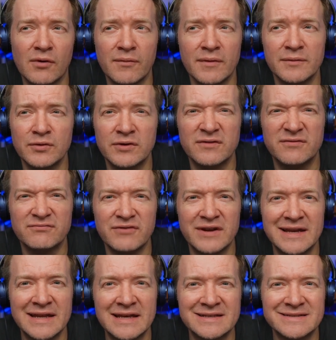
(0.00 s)
would have
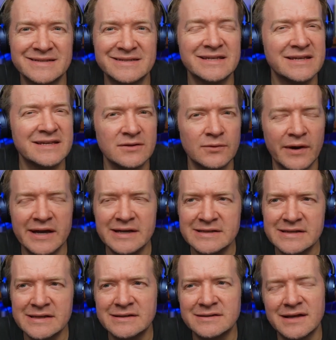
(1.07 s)
really existed in the way it
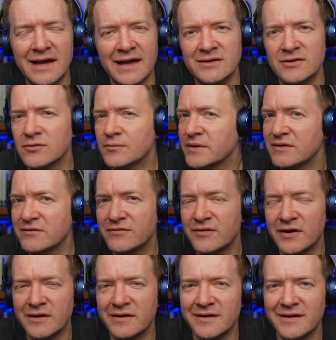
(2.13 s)
did had it not been
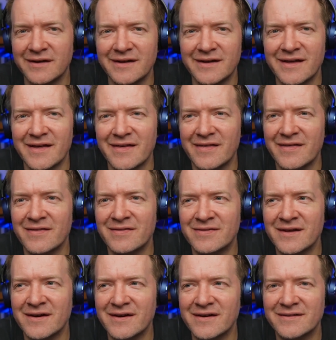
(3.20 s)
for
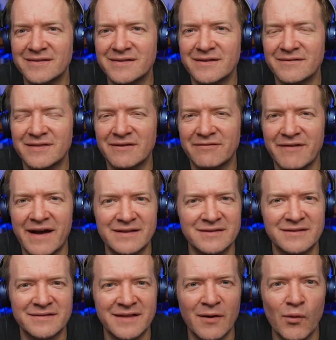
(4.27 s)
the fact
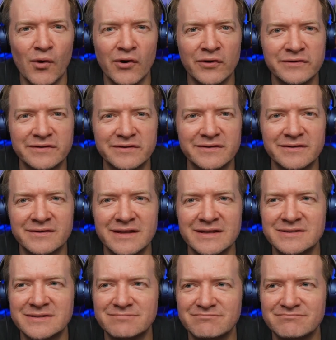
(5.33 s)
that there was
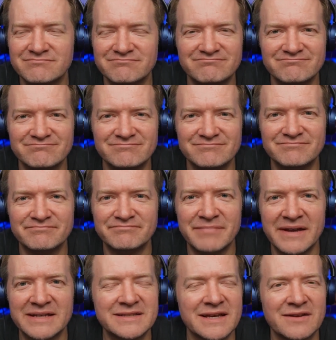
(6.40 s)
this
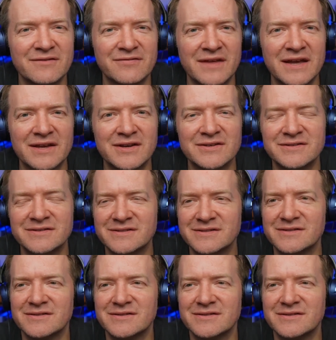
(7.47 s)
big set of thinkers